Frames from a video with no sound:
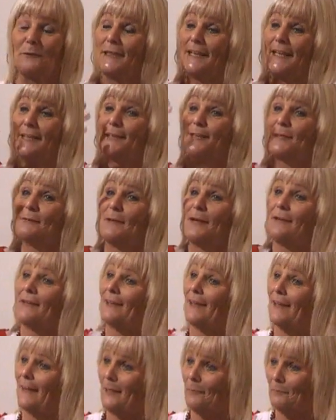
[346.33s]
bring in some
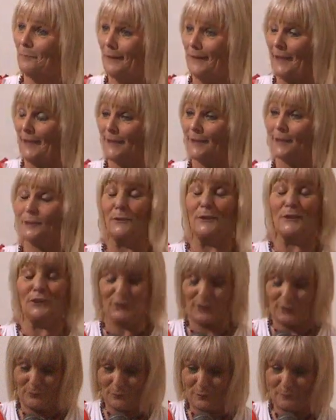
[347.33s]
other light beings,
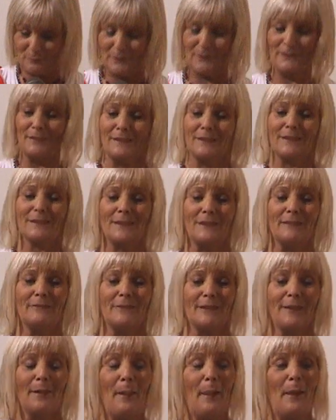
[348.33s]
which I won't be doing this
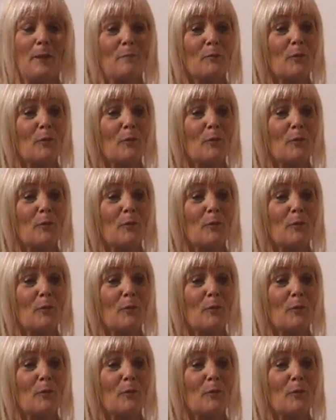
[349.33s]
evening,